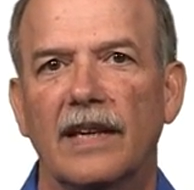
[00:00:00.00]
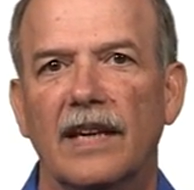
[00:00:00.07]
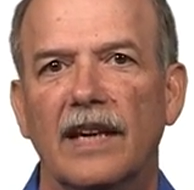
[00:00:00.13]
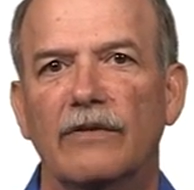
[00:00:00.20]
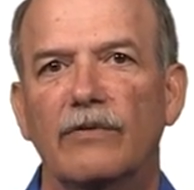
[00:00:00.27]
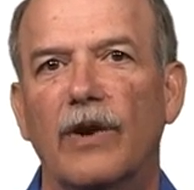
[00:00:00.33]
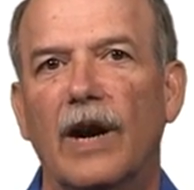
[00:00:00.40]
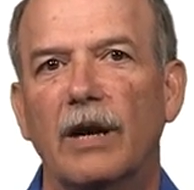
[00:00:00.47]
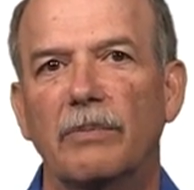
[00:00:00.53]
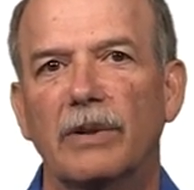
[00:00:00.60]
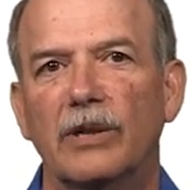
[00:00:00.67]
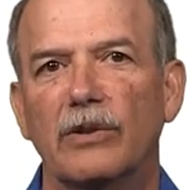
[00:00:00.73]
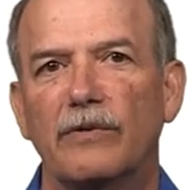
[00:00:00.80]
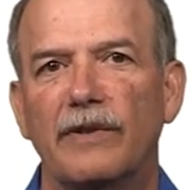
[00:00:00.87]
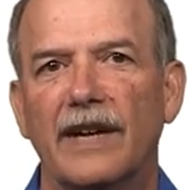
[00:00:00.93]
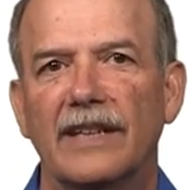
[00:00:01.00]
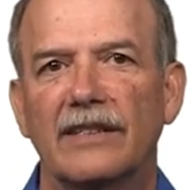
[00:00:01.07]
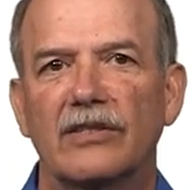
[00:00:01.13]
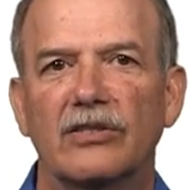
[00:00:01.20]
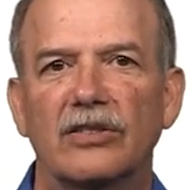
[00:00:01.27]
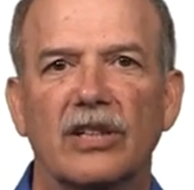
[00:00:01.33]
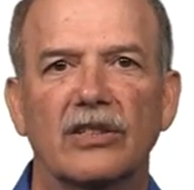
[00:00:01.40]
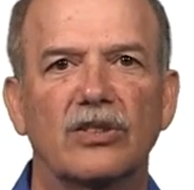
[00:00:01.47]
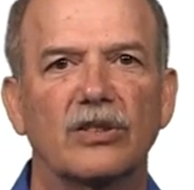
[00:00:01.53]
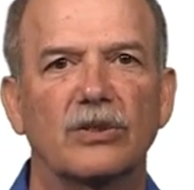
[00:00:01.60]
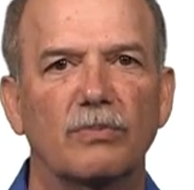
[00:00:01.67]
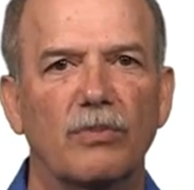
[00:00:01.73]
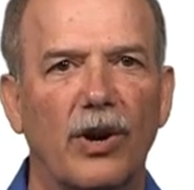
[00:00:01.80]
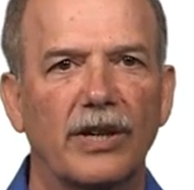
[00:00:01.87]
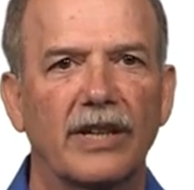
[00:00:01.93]
environmental factors such as
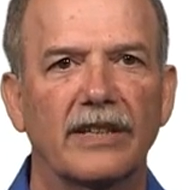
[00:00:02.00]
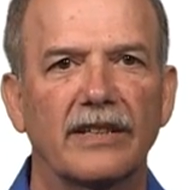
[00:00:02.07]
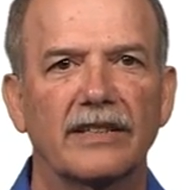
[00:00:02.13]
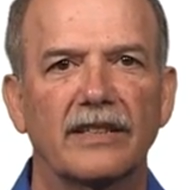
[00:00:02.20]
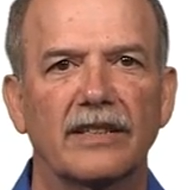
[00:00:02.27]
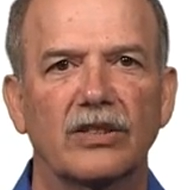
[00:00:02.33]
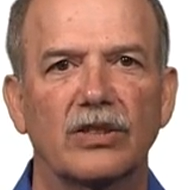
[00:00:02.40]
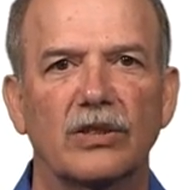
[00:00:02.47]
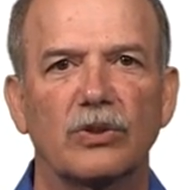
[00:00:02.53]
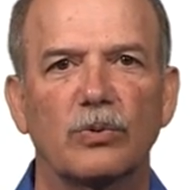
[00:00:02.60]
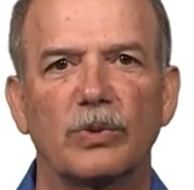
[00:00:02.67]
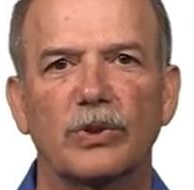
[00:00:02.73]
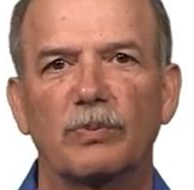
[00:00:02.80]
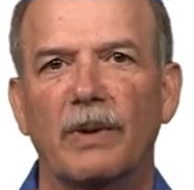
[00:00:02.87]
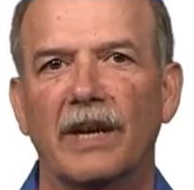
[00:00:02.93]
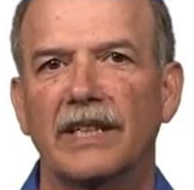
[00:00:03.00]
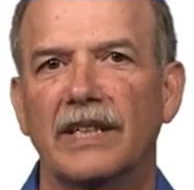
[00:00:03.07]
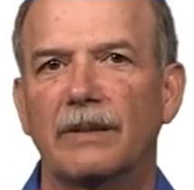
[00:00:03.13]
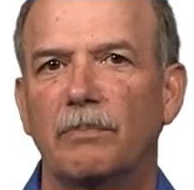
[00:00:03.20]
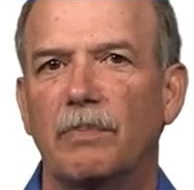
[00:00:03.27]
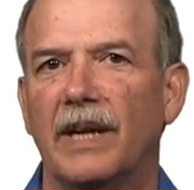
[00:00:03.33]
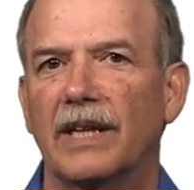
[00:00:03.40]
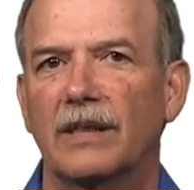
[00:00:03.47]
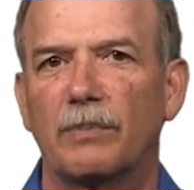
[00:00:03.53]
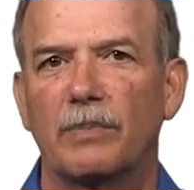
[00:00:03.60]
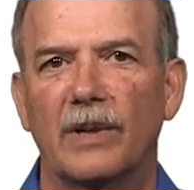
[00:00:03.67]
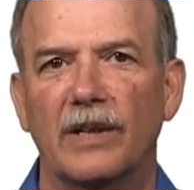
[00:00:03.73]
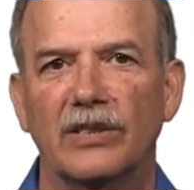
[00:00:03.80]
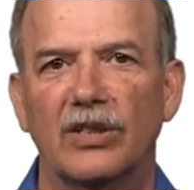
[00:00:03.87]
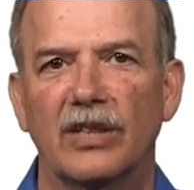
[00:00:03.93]
market conditions which might impact the
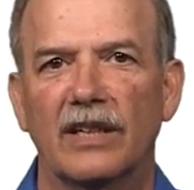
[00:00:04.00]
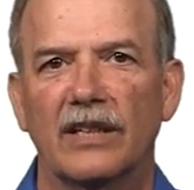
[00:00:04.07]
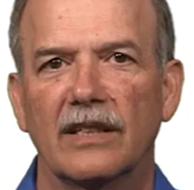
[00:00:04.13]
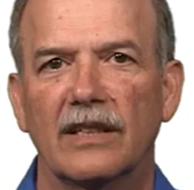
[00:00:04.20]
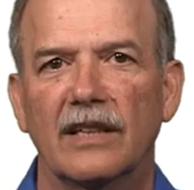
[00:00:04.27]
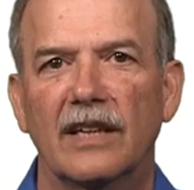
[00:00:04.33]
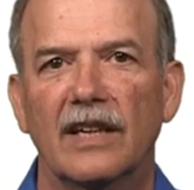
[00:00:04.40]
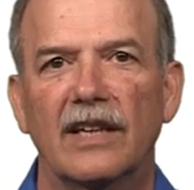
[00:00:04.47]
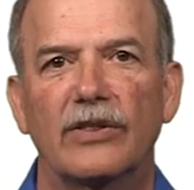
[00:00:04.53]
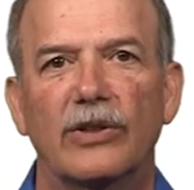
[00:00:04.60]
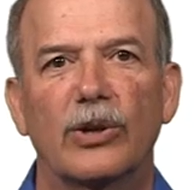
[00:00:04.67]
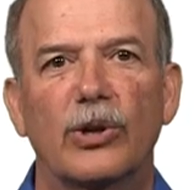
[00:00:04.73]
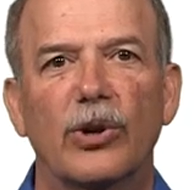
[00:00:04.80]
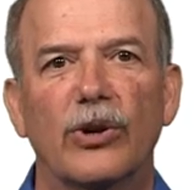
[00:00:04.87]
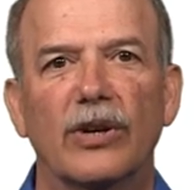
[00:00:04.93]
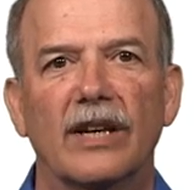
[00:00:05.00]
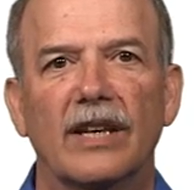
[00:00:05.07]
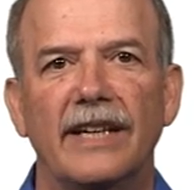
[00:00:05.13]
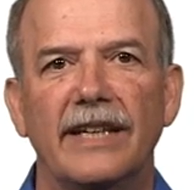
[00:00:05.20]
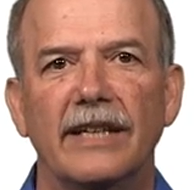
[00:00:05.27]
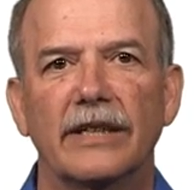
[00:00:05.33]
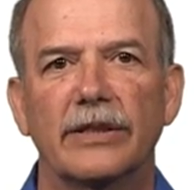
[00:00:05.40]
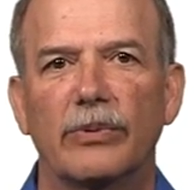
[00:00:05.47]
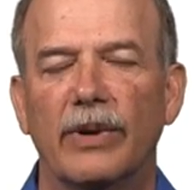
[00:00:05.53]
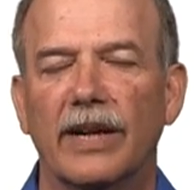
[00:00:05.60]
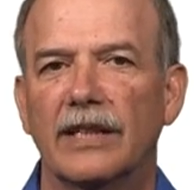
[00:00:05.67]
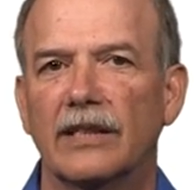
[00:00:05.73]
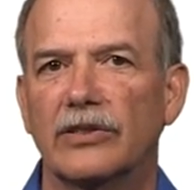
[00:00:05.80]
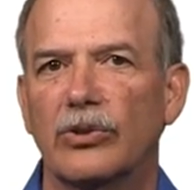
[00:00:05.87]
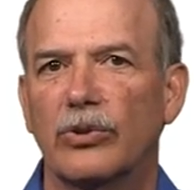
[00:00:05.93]
project, the current legal and
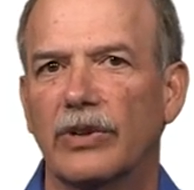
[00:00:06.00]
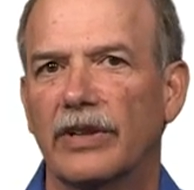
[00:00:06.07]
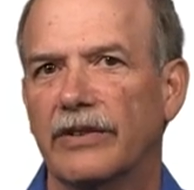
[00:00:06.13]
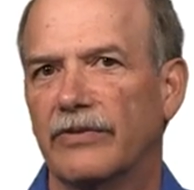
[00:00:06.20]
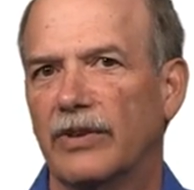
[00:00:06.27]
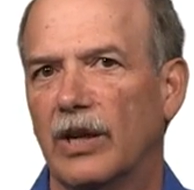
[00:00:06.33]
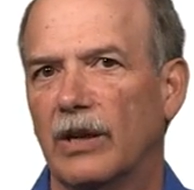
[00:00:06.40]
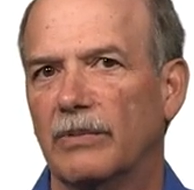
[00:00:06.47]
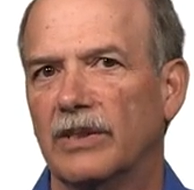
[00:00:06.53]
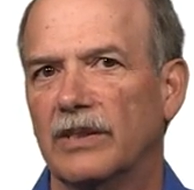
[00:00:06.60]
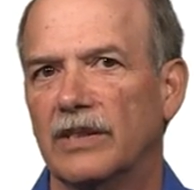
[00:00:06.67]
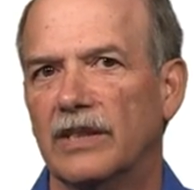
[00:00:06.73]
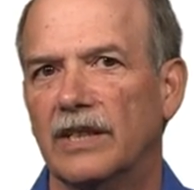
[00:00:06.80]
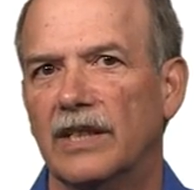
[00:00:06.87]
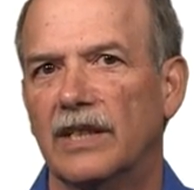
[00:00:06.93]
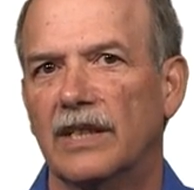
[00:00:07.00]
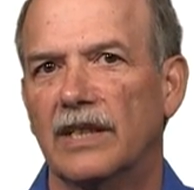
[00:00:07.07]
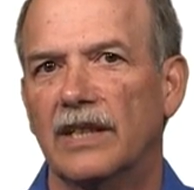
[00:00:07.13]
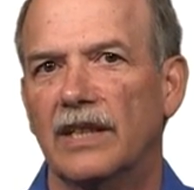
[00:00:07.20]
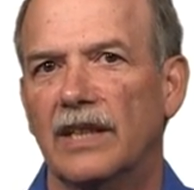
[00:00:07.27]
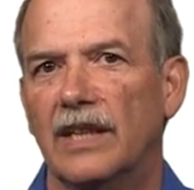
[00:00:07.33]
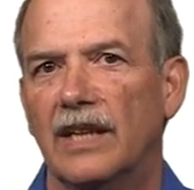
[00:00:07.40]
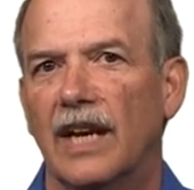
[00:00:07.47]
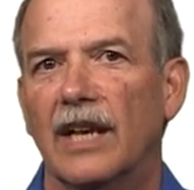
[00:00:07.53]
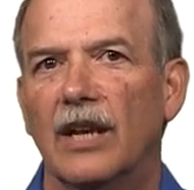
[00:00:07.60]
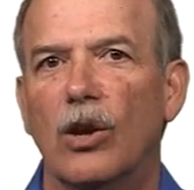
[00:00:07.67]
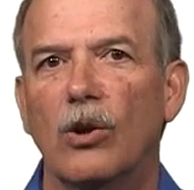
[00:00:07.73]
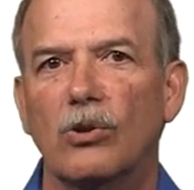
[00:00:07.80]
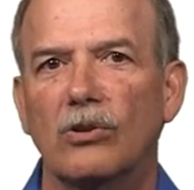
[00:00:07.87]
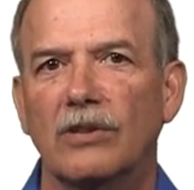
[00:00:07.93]
regulatory environment, and
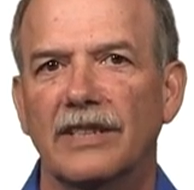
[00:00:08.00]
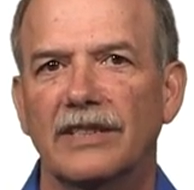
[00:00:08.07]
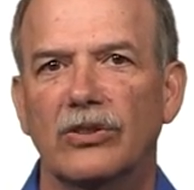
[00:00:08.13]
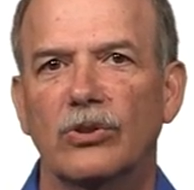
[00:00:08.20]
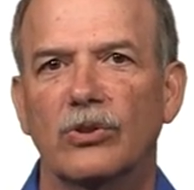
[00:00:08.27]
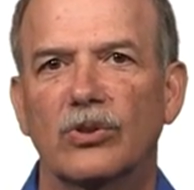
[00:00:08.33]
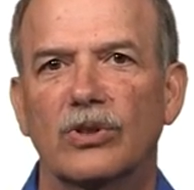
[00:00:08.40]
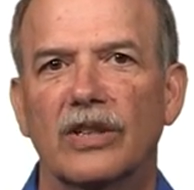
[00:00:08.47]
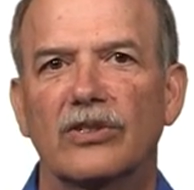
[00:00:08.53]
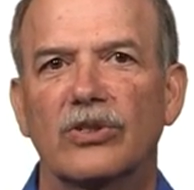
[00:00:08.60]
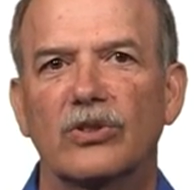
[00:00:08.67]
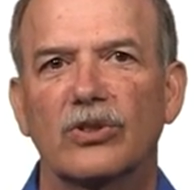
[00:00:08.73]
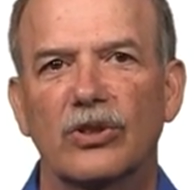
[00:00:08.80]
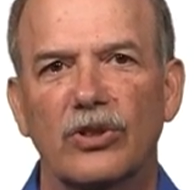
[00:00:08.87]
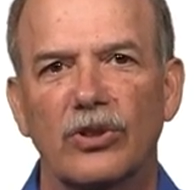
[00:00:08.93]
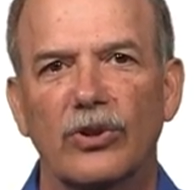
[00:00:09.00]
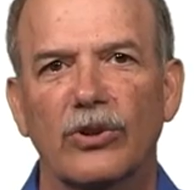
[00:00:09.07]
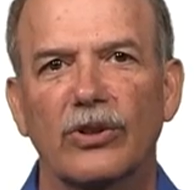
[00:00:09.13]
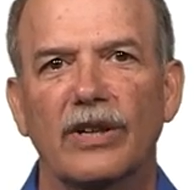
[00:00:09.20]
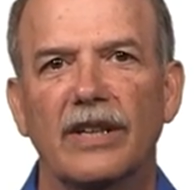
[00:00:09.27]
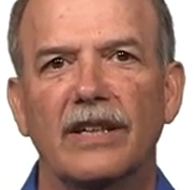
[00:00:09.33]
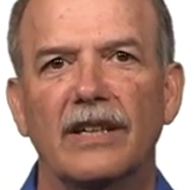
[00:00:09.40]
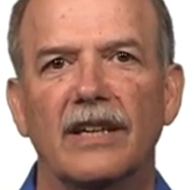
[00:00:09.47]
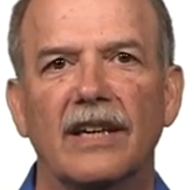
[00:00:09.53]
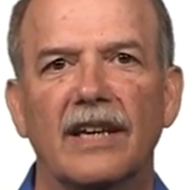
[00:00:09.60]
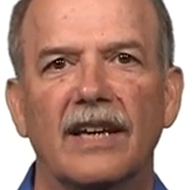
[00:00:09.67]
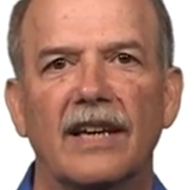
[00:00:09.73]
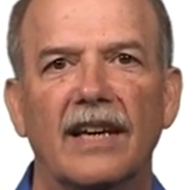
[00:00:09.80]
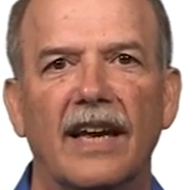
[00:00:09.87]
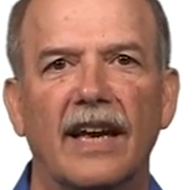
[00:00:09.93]
local issues such as security
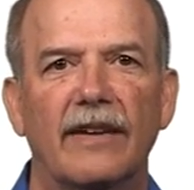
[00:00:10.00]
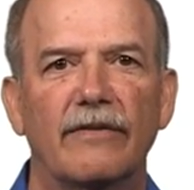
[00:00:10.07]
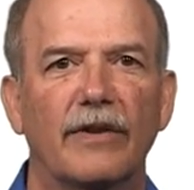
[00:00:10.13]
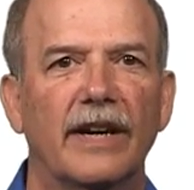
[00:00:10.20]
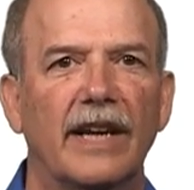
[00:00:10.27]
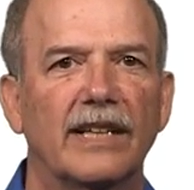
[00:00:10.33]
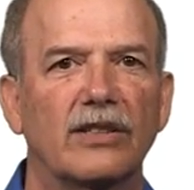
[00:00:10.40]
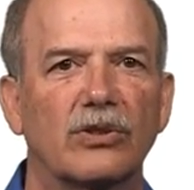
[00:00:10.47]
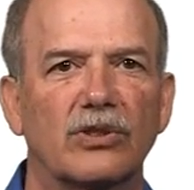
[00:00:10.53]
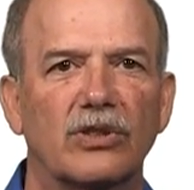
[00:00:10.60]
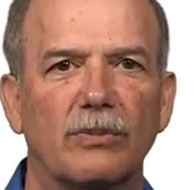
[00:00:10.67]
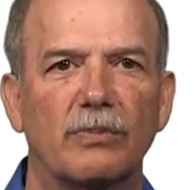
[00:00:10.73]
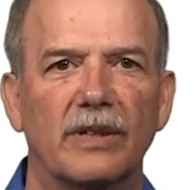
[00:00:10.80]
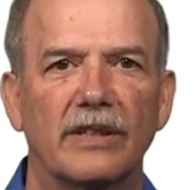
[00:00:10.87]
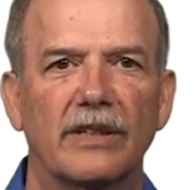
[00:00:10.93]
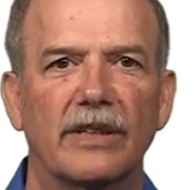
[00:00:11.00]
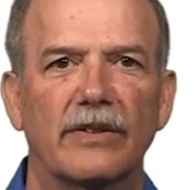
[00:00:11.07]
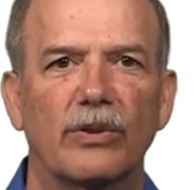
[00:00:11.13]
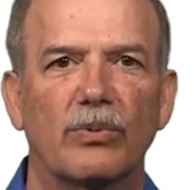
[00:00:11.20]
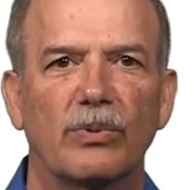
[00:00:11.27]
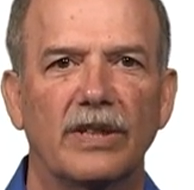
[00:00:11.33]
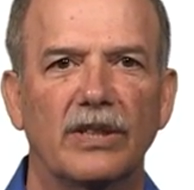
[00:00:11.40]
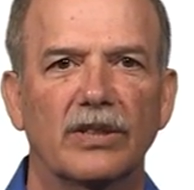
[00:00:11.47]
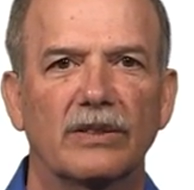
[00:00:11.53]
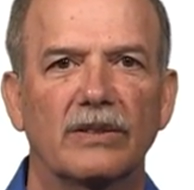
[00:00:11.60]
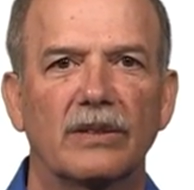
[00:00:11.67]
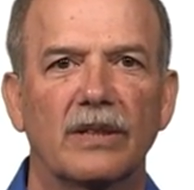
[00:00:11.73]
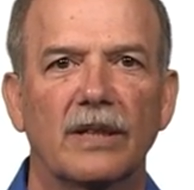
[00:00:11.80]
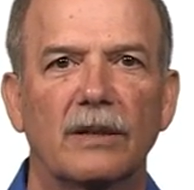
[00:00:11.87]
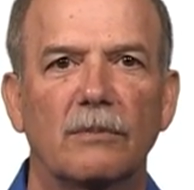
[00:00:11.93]
and financial stability of the region,
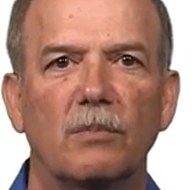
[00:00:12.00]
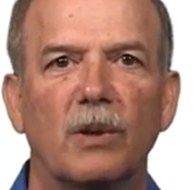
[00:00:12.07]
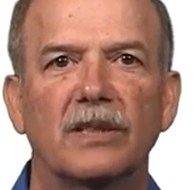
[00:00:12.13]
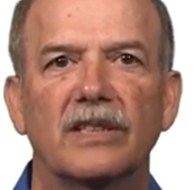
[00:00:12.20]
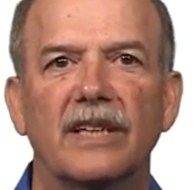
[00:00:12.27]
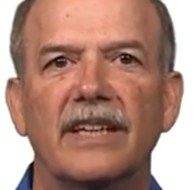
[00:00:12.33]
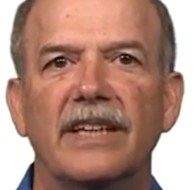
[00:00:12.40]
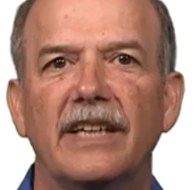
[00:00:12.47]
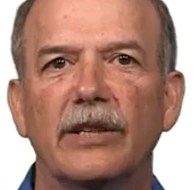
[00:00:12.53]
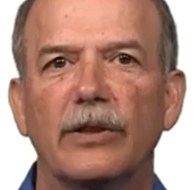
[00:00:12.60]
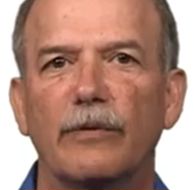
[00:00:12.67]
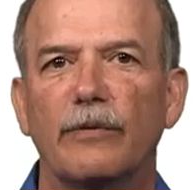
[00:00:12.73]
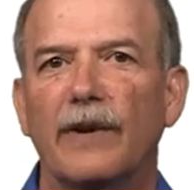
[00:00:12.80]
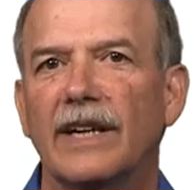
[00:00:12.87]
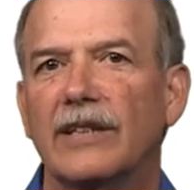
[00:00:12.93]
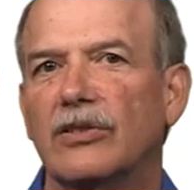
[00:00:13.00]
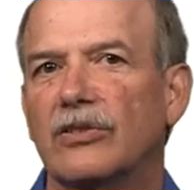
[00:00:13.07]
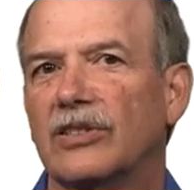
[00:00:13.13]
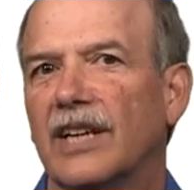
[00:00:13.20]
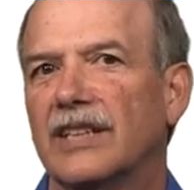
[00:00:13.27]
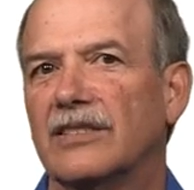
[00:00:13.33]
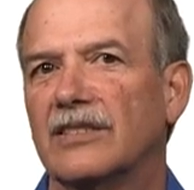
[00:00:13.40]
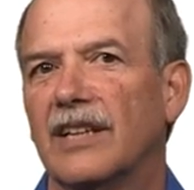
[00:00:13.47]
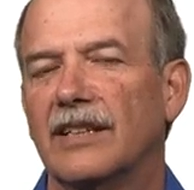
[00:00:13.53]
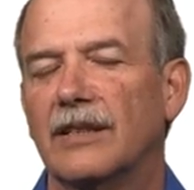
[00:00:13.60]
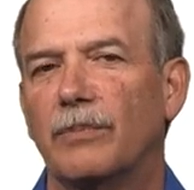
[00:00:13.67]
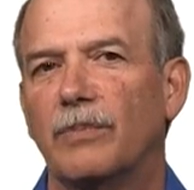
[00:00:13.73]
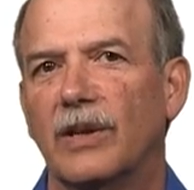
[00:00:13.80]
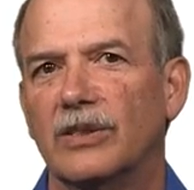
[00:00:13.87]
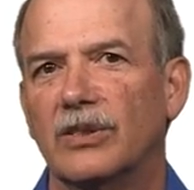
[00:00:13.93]
plus any other factors outside the
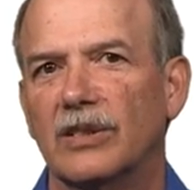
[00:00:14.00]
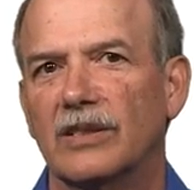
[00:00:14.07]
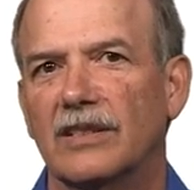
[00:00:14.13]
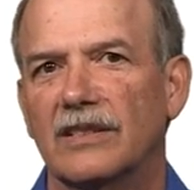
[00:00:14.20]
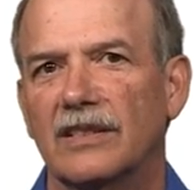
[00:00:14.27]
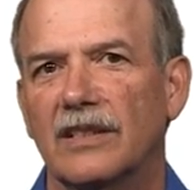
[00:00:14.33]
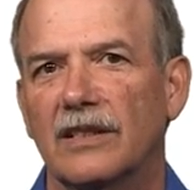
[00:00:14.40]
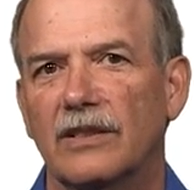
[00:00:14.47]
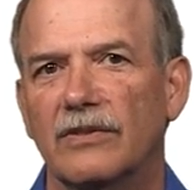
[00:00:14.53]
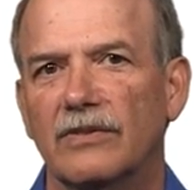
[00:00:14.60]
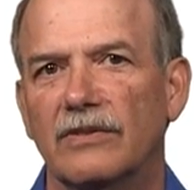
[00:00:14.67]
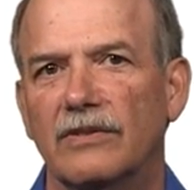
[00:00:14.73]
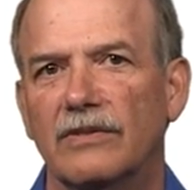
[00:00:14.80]
project itself.